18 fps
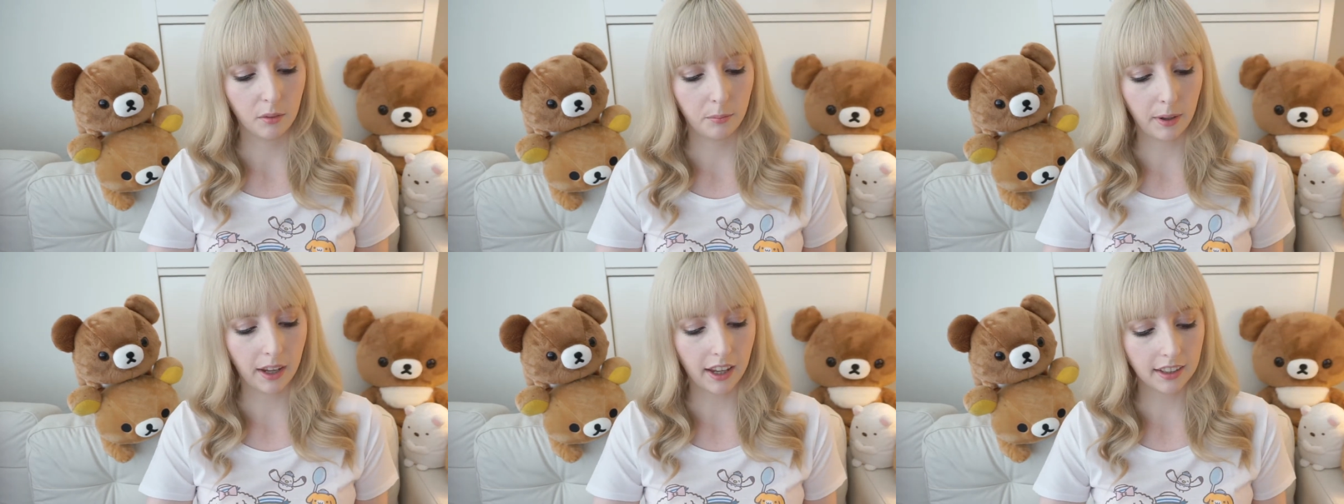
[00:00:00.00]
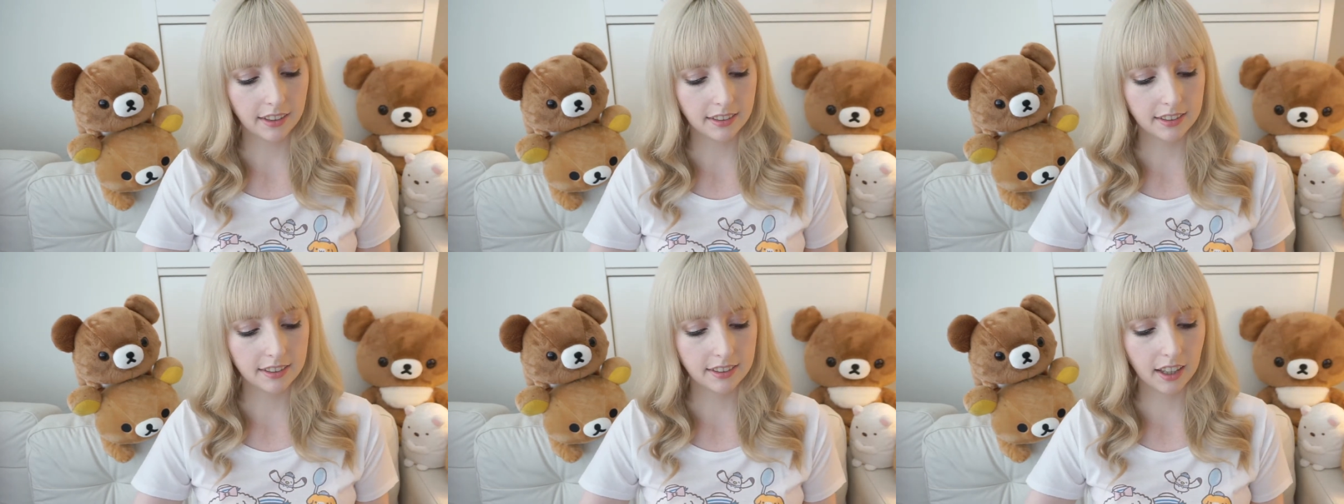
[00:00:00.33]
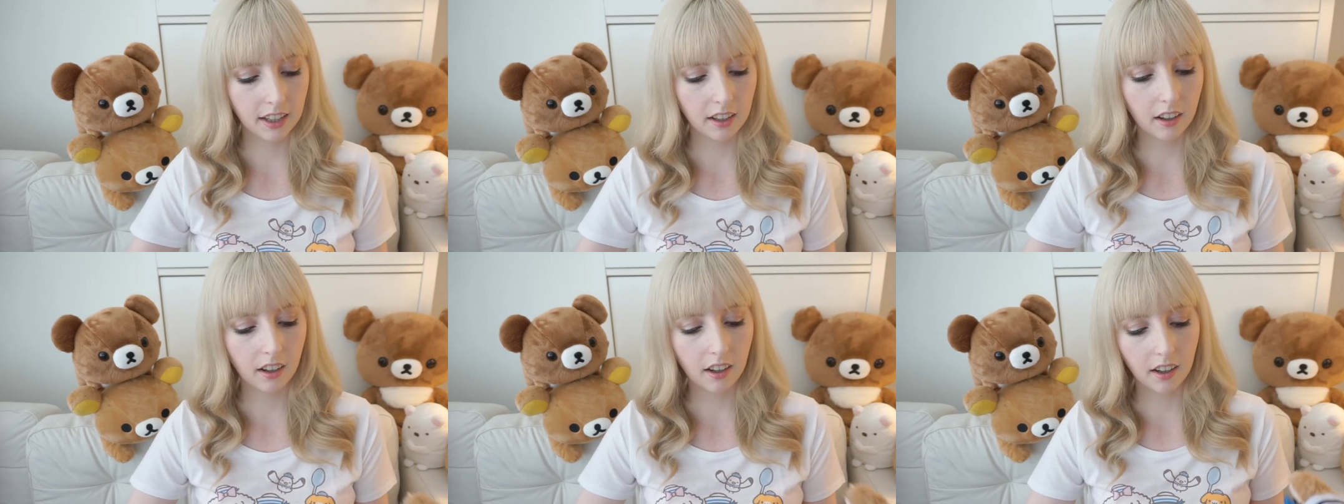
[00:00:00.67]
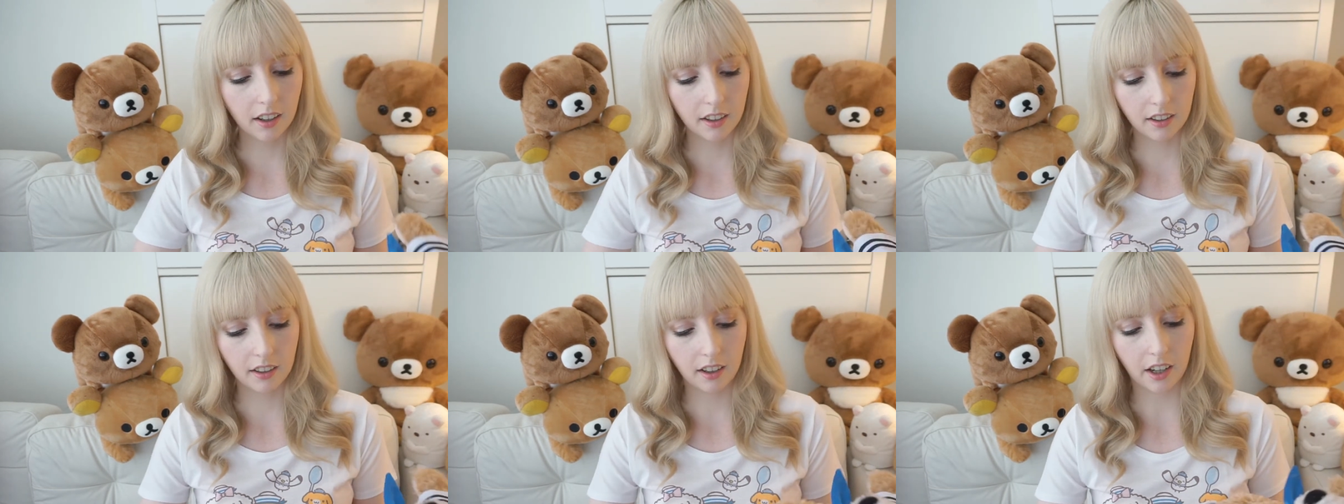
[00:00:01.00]
pants set
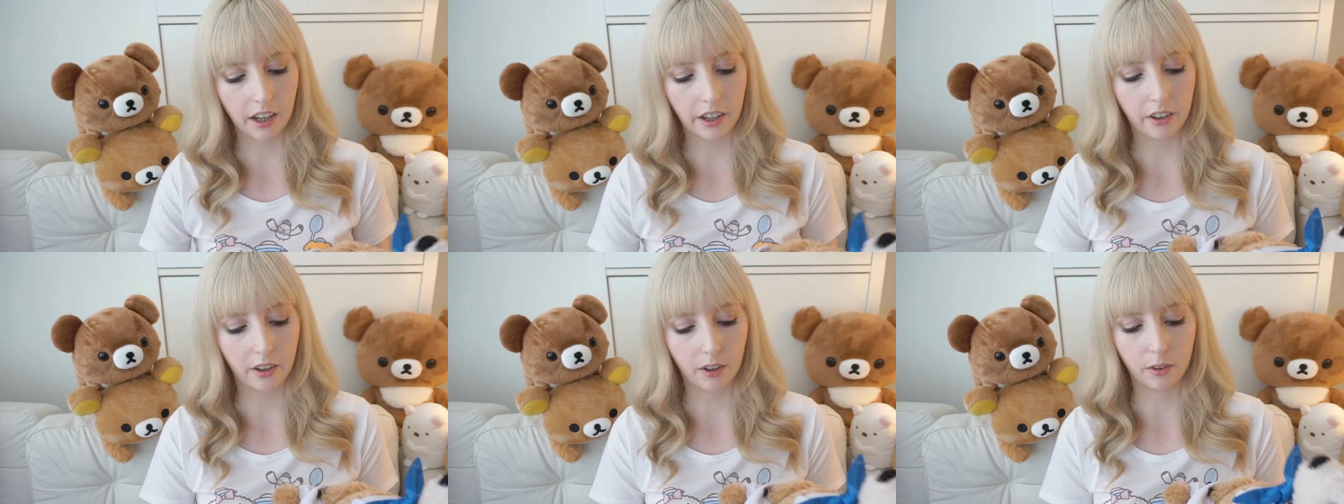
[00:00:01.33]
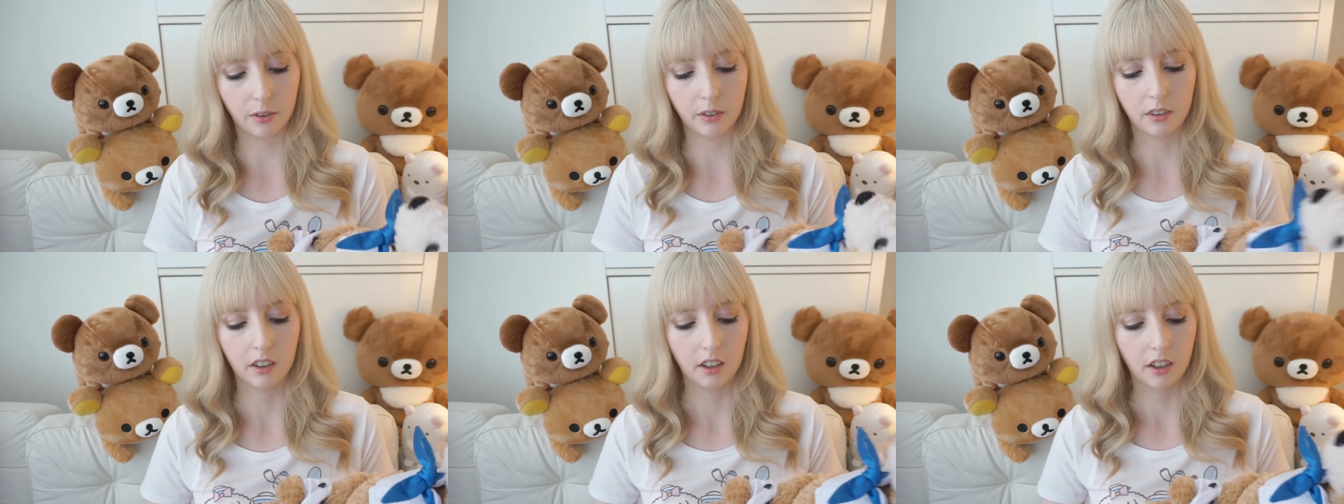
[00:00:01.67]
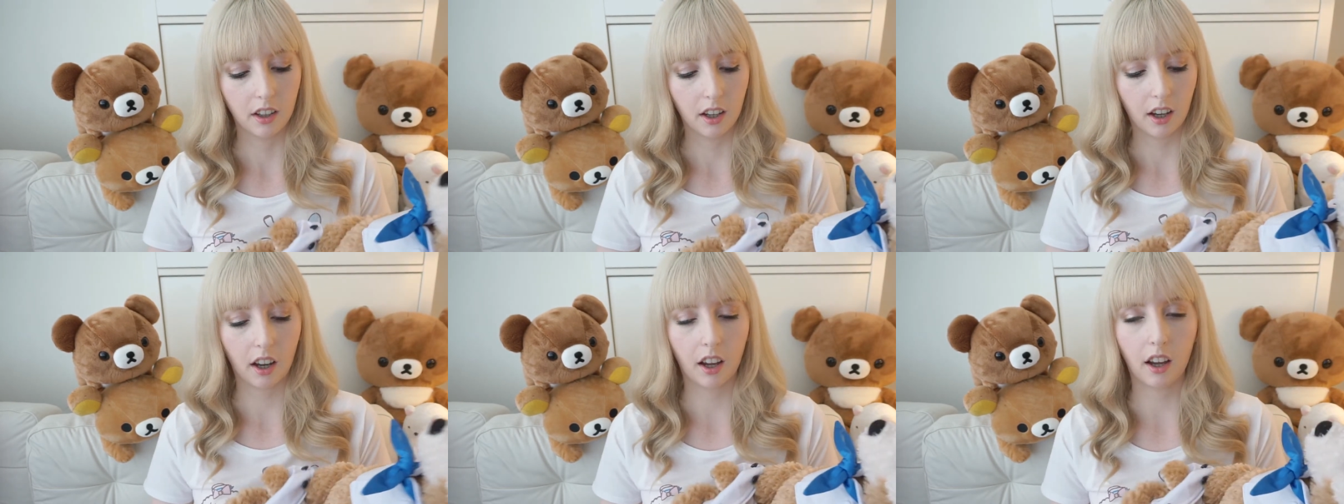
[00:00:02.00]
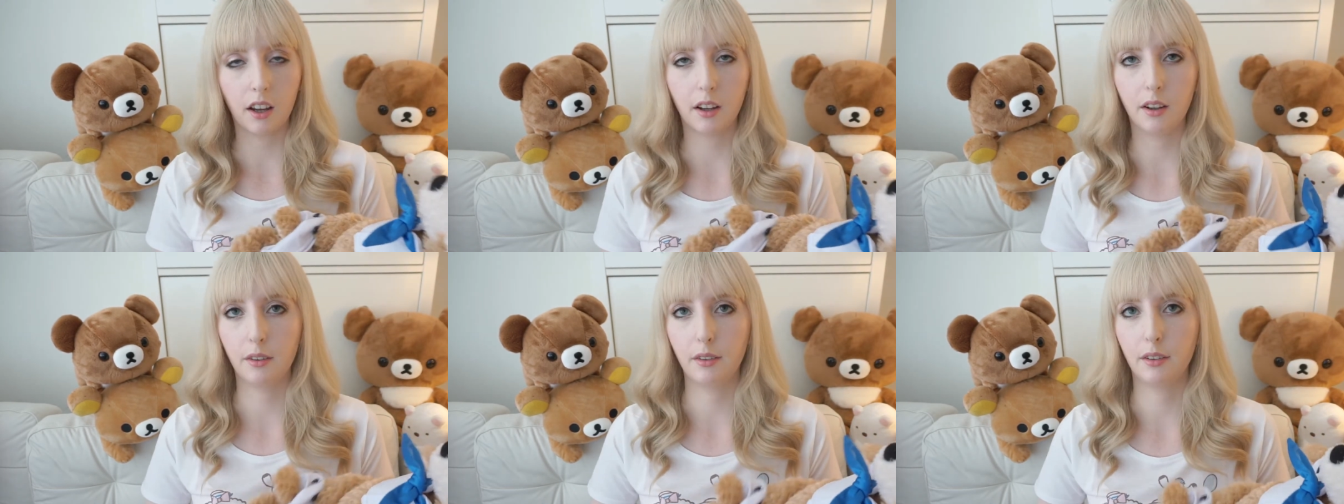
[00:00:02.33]
on. I don't know,
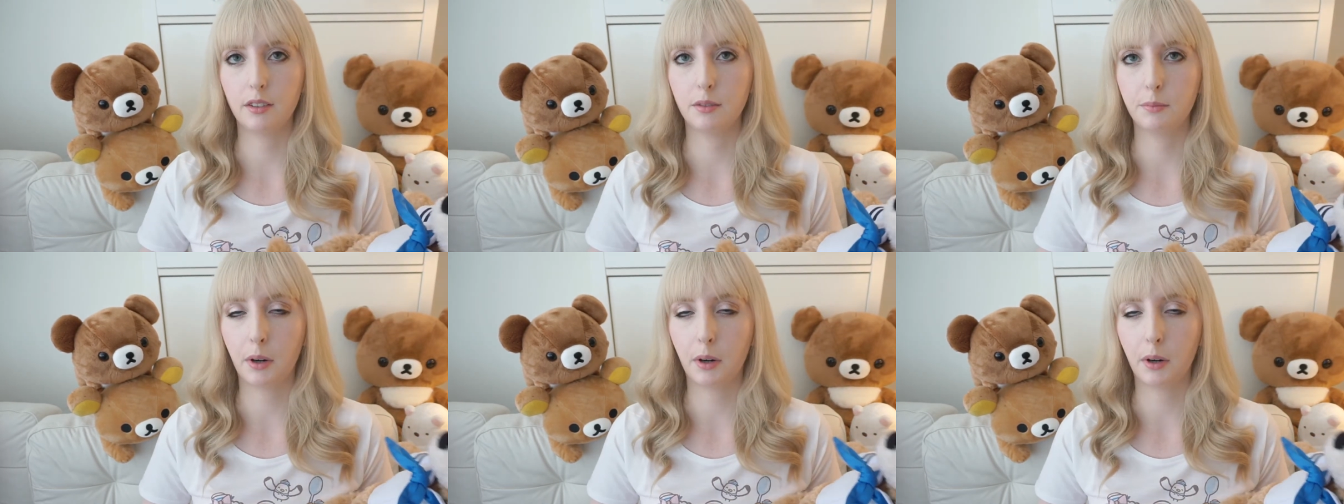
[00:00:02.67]
it's